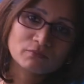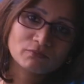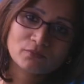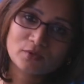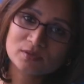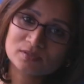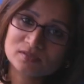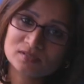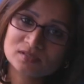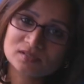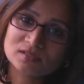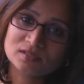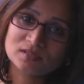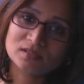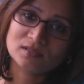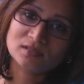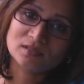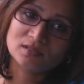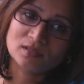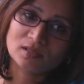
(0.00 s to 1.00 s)
Once
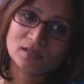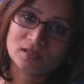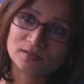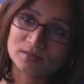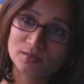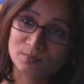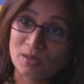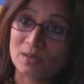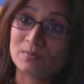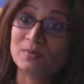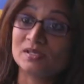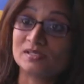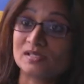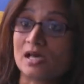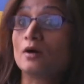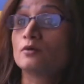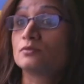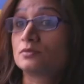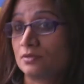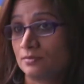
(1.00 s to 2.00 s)
the baby is
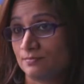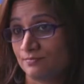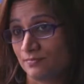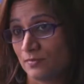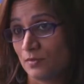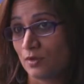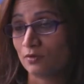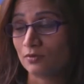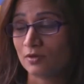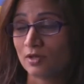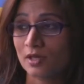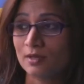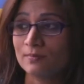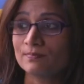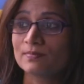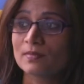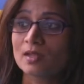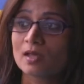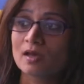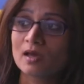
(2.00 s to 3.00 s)
out, okay,
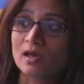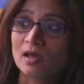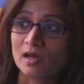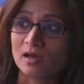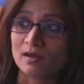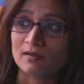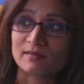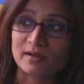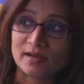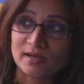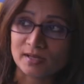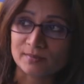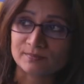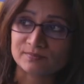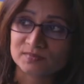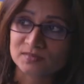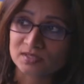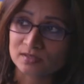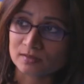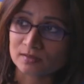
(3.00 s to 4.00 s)
right up
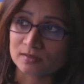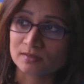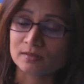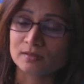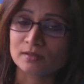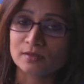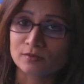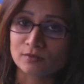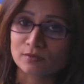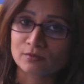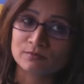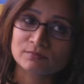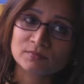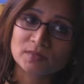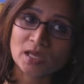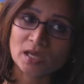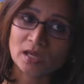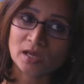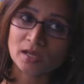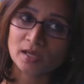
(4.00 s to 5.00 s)
till, you know,
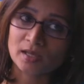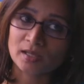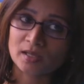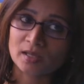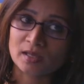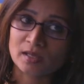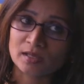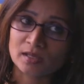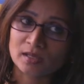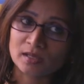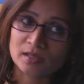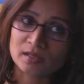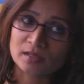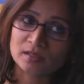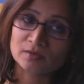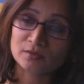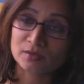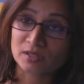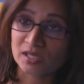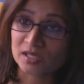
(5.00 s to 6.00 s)
they are,
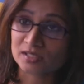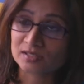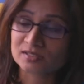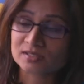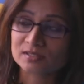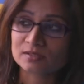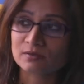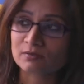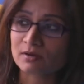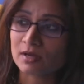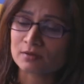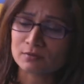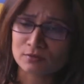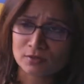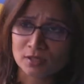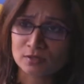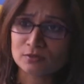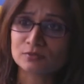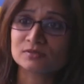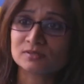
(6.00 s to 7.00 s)
you know, kids, all right, you
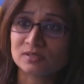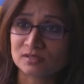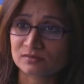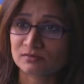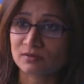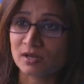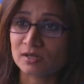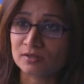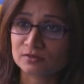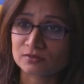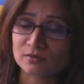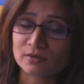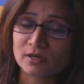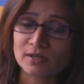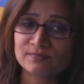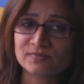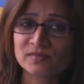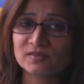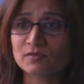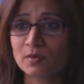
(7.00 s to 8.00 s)
can use this range, all
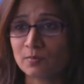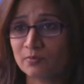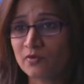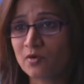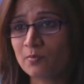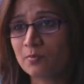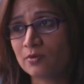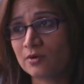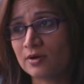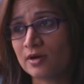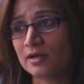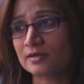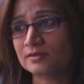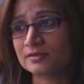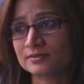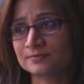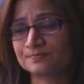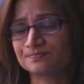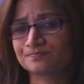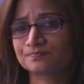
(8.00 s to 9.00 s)
right. They've got 4 products.